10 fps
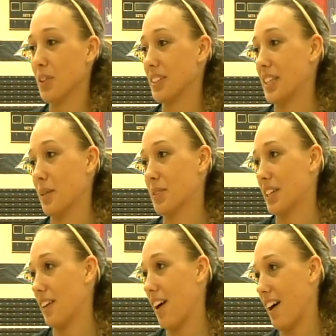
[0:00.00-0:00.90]
teams
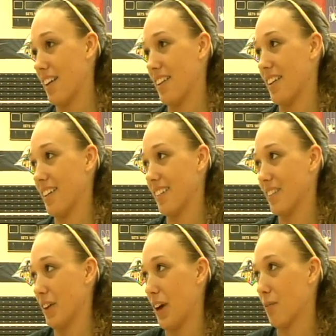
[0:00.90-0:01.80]
get hot,
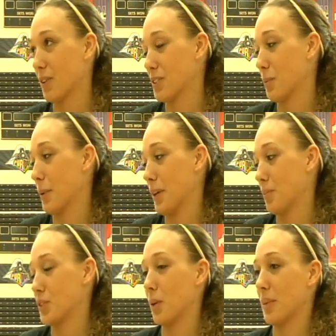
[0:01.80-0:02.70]
and once you played
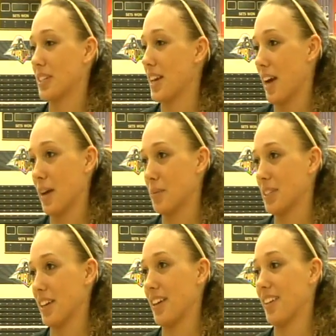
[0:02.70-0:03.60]
them so many
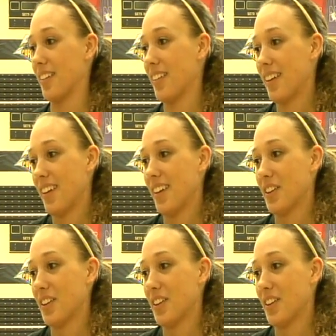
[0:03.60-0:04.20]
times and,